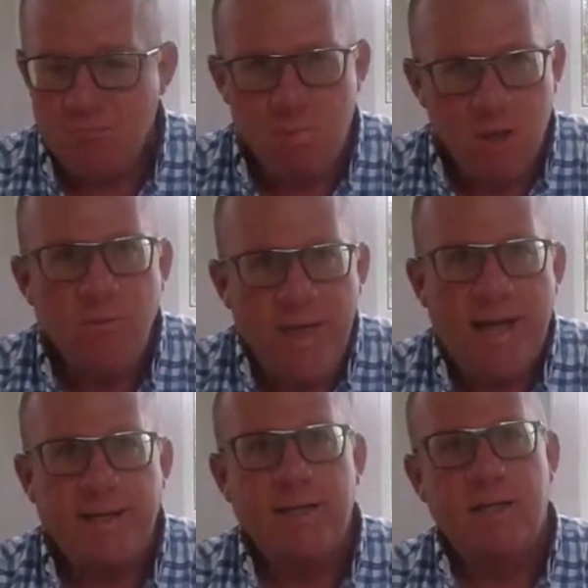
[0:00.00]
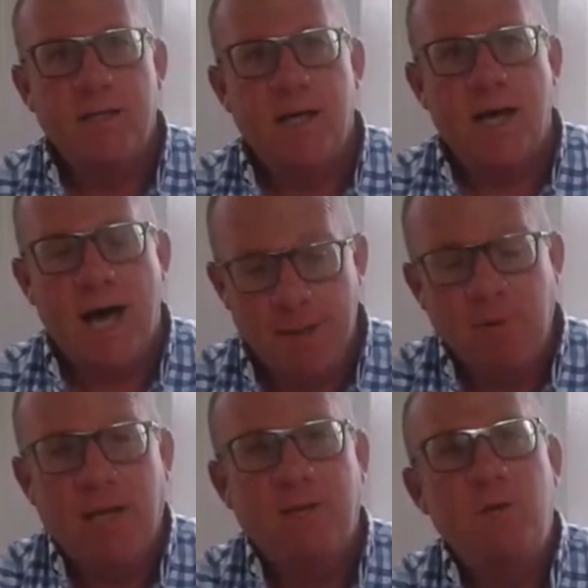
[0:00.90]
Beyond that, I
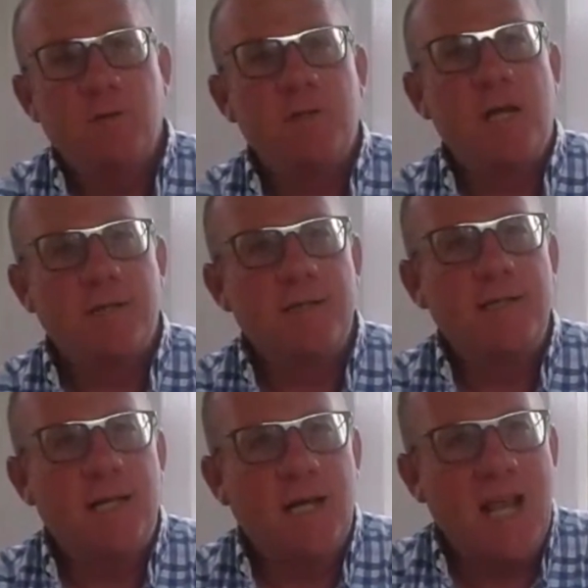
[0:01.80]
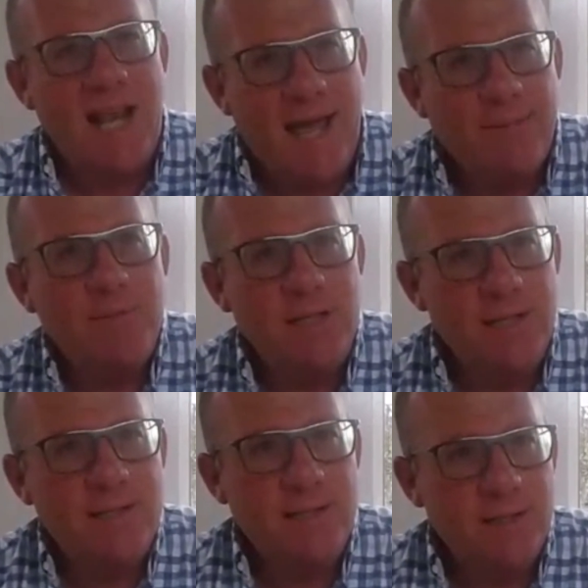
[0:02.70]
believe you'll start to see a collapse in
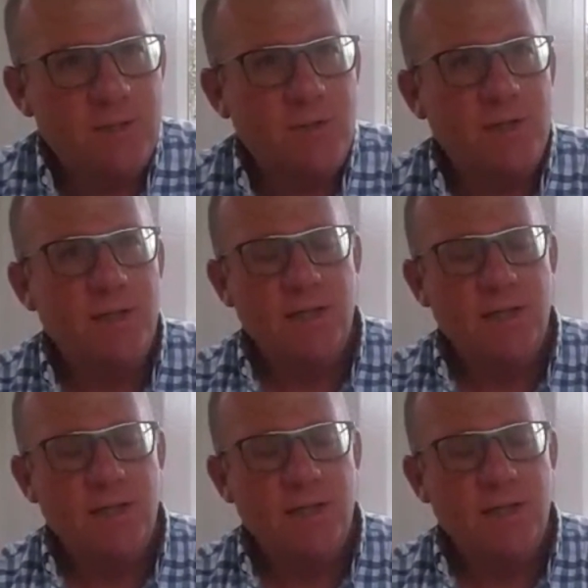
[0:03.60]
this industry,